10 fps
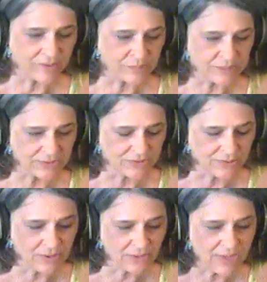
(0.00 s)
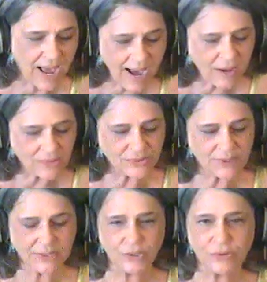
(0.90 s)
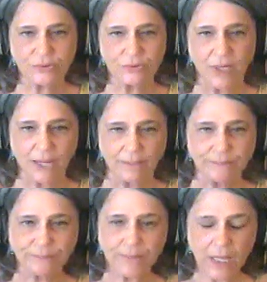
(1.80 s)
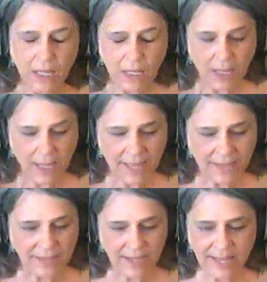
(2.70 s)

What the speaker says: you build your own house and you and